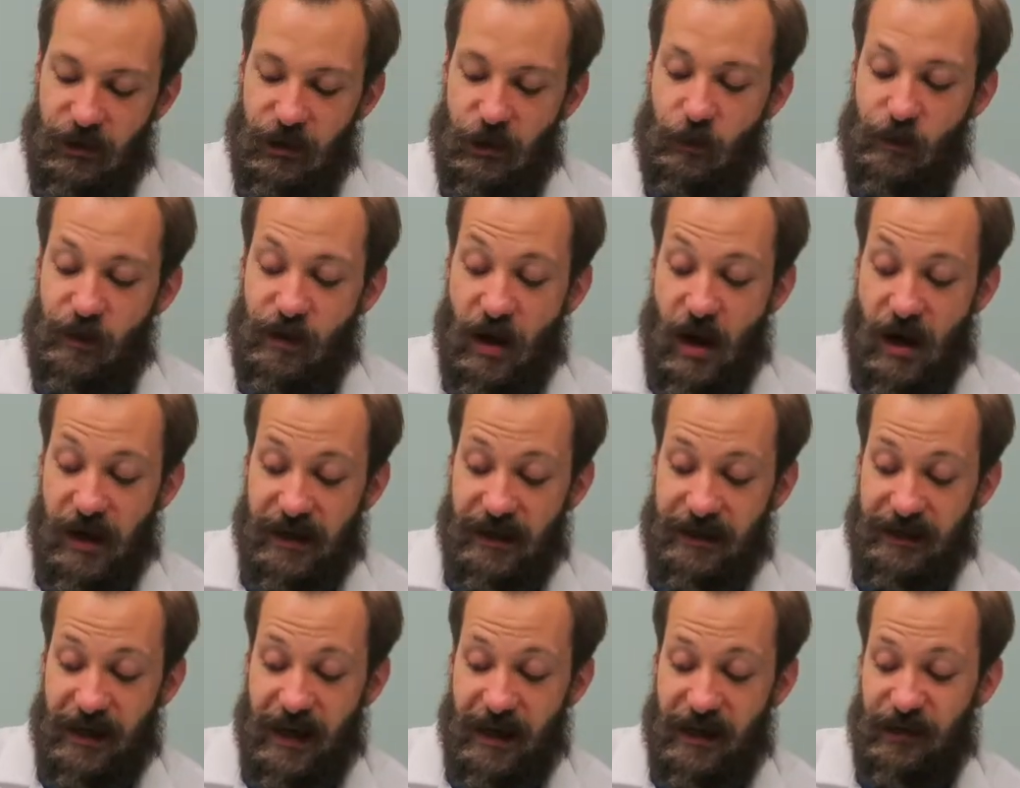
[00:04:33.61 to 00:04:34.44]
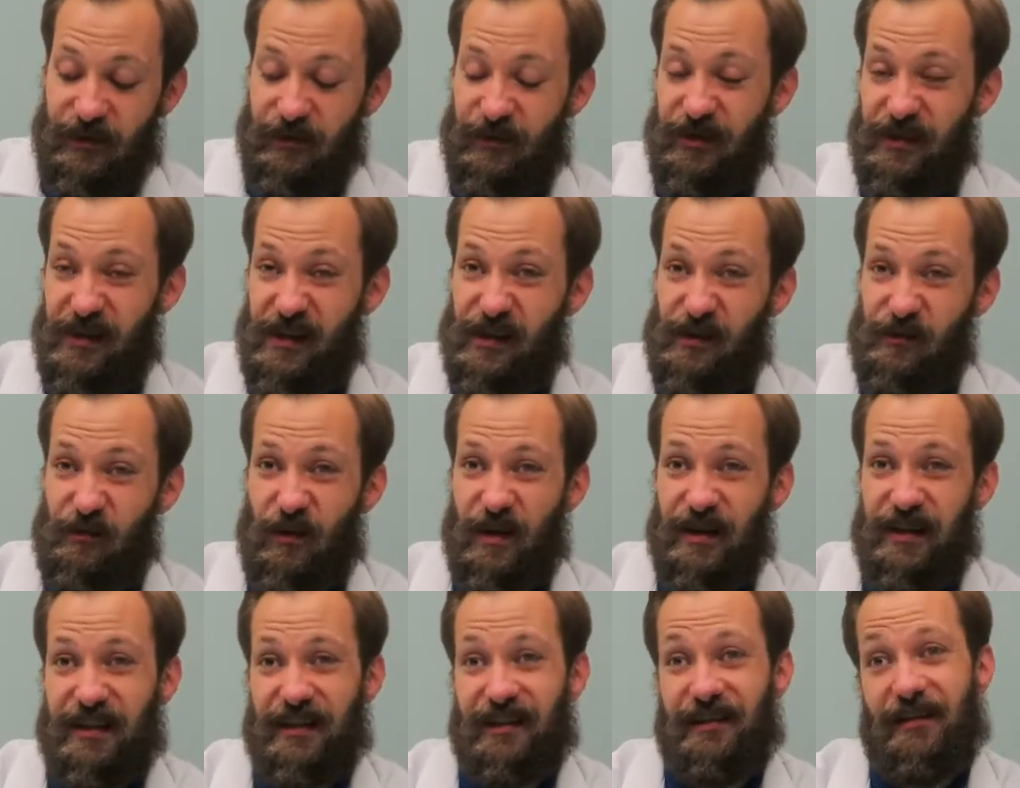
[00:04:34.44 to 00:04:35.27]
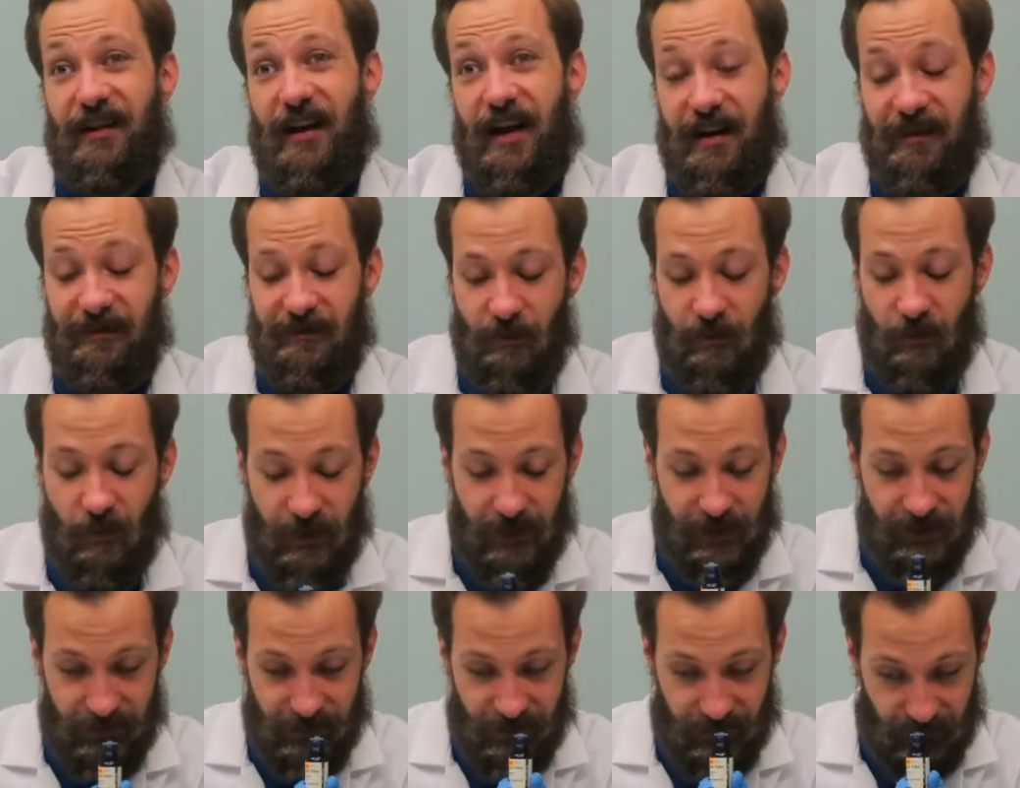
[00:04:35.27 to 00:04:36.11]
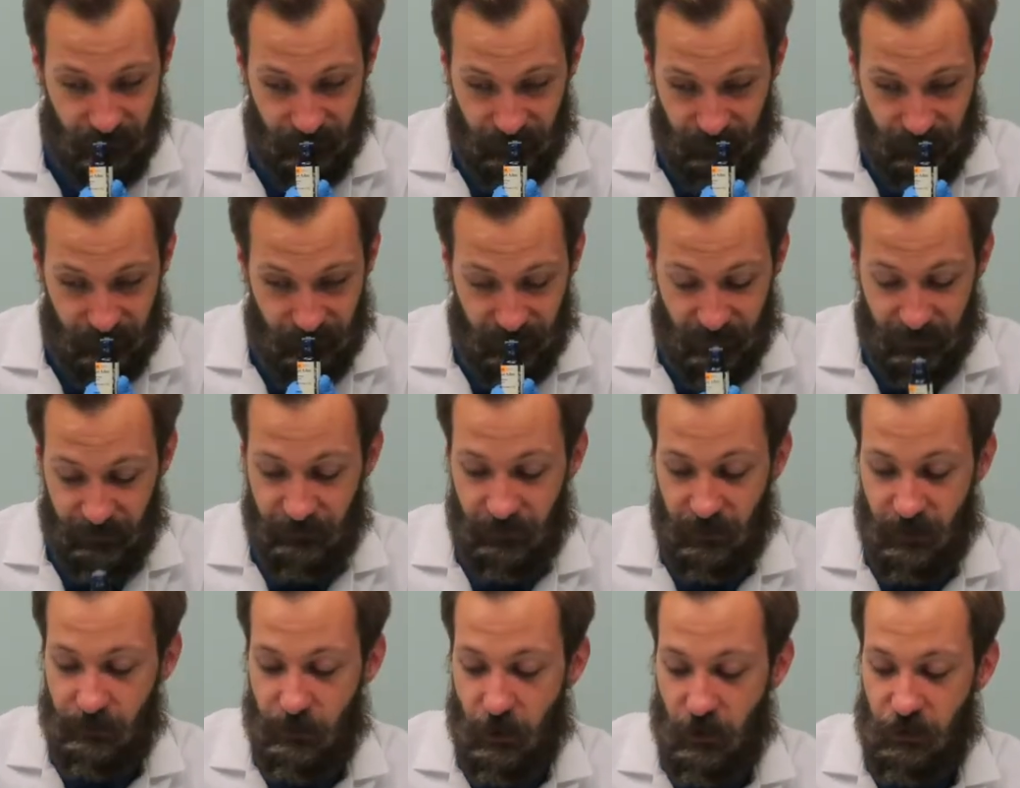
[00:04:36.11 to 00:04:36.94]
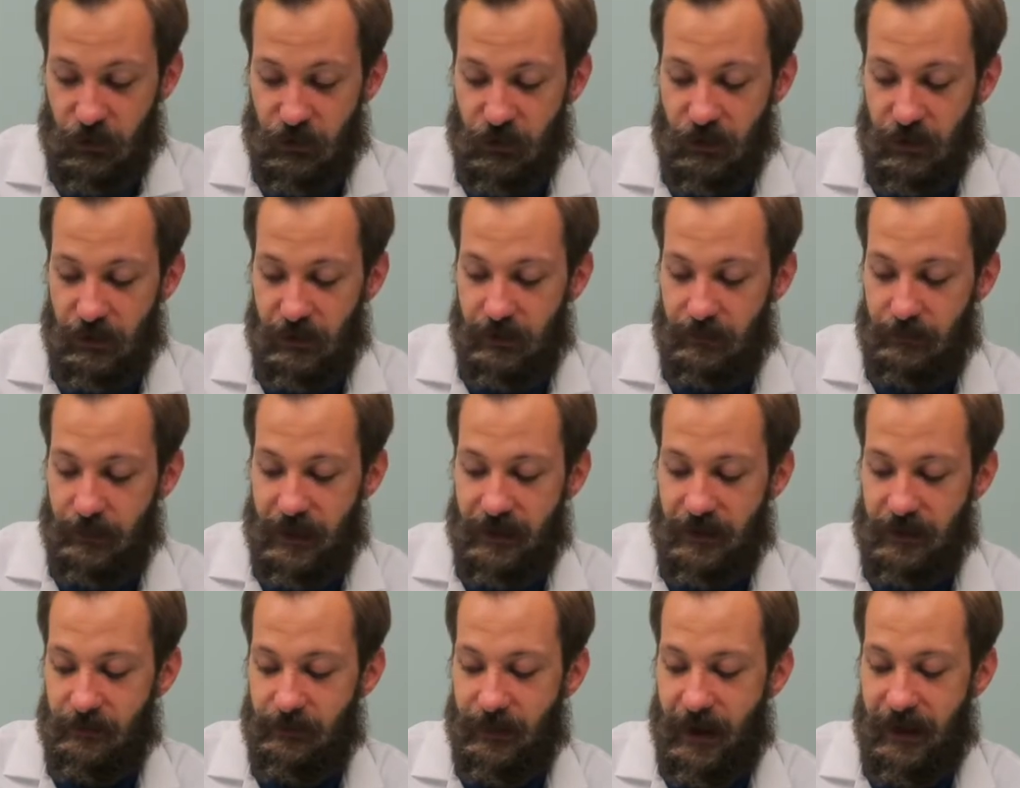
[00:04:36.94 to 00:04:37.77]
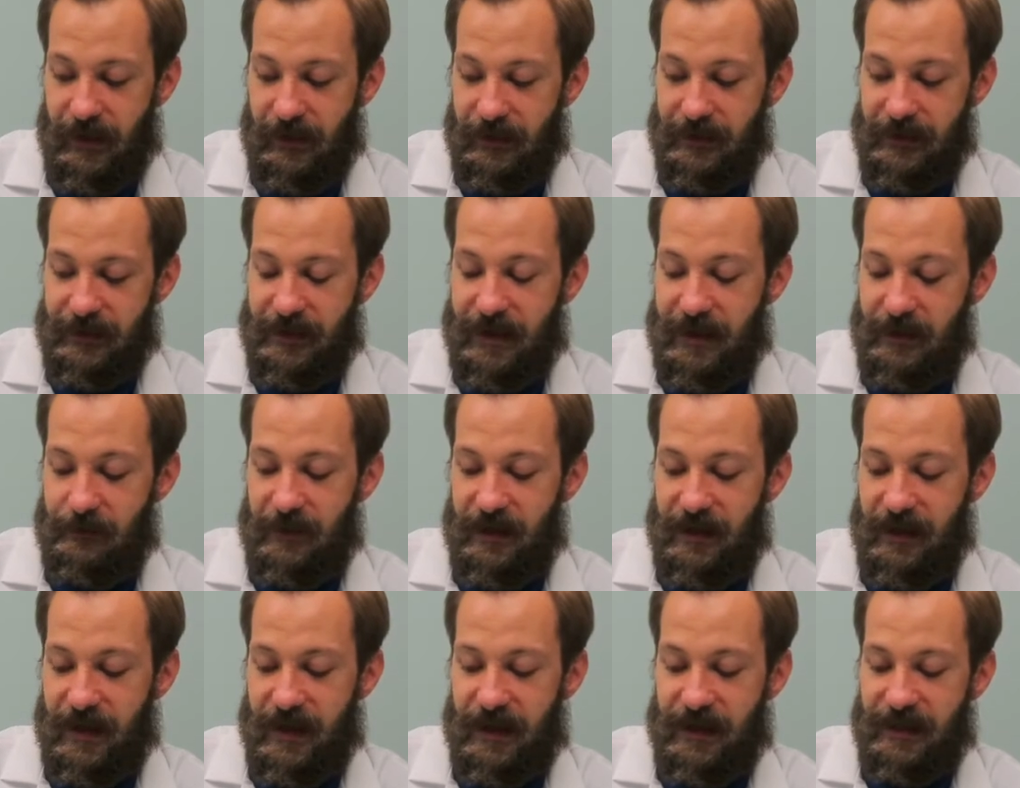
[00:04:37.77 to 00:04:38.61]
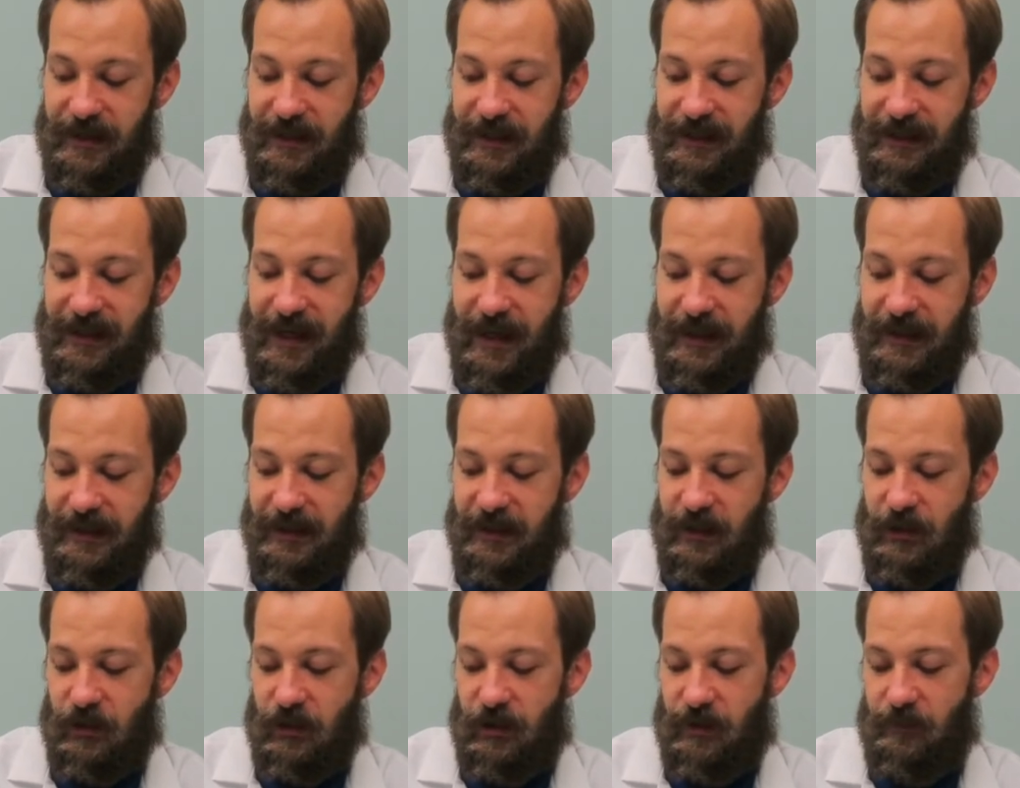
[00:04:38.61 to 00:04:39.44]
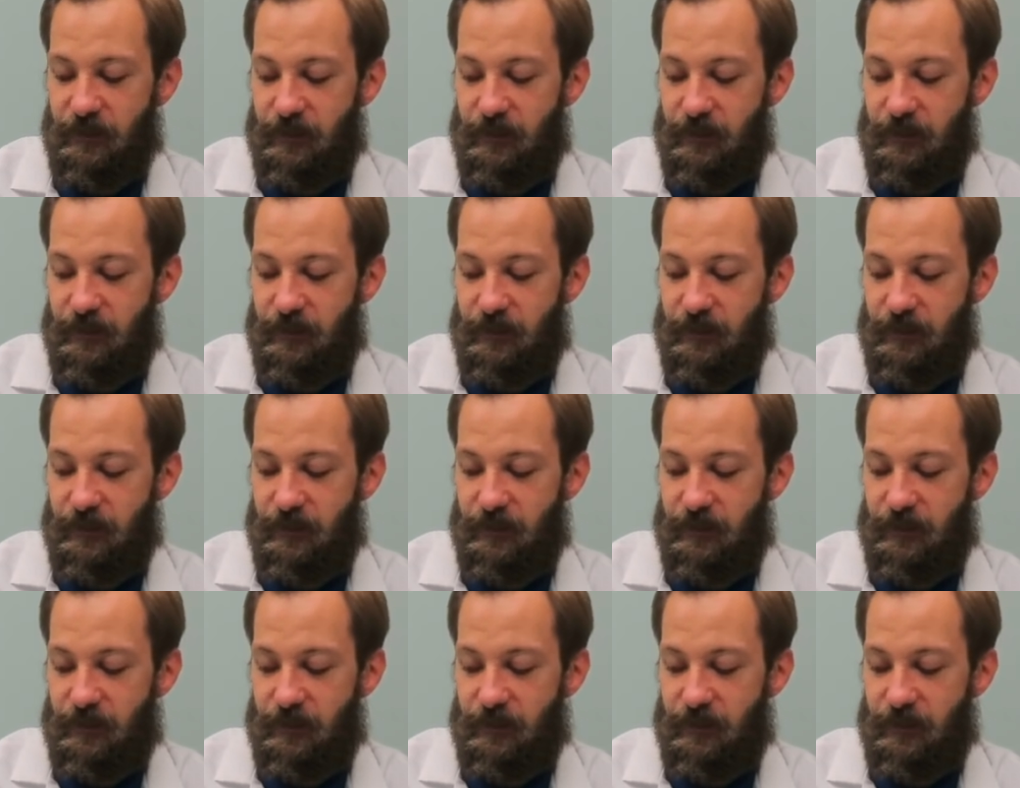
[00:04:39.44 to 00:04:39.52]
be honest, I use cedarwood in a lot of oils for emotional and mental balancing because it tends to just